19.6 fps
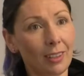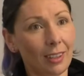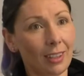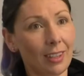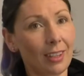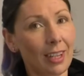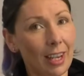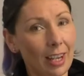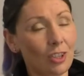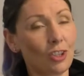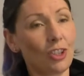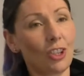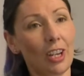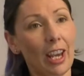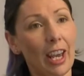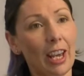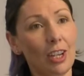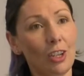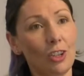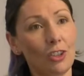I think the
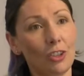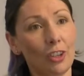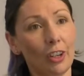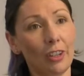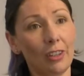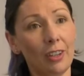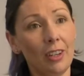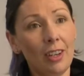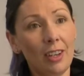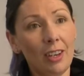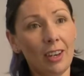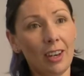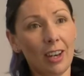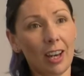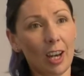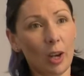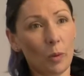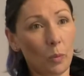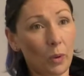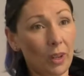education
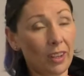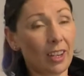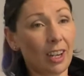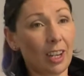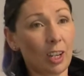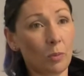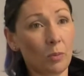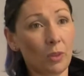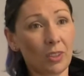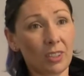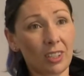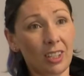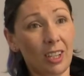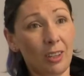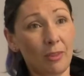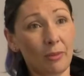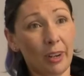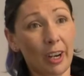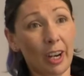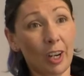with animals and the
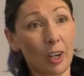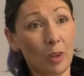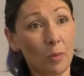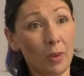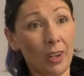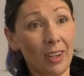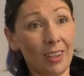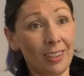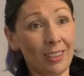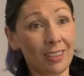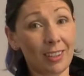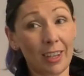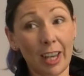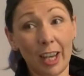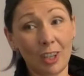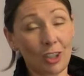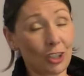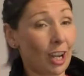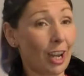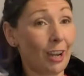environment,
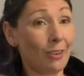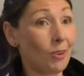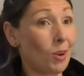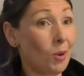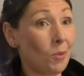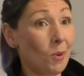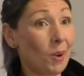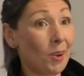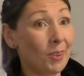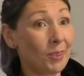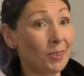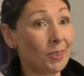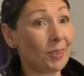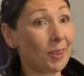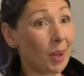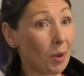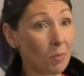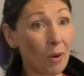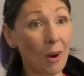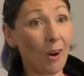they share our world,
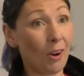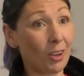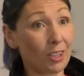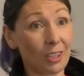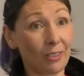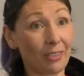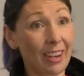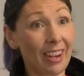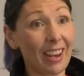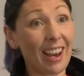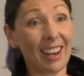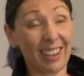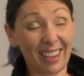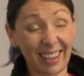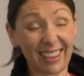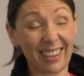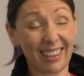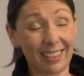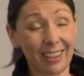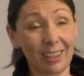they're part of it, and
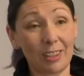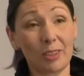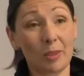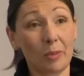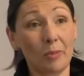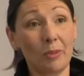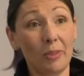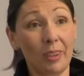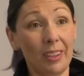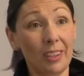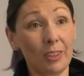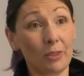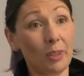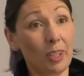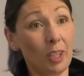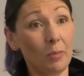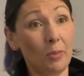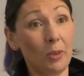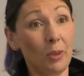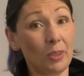I think that's something that's
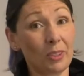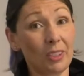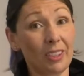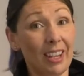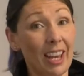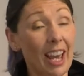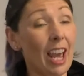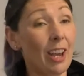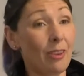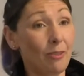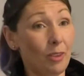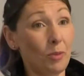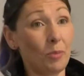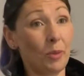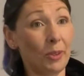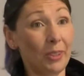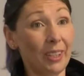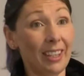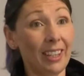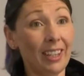really important, that
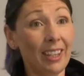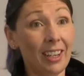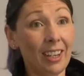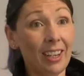everybody,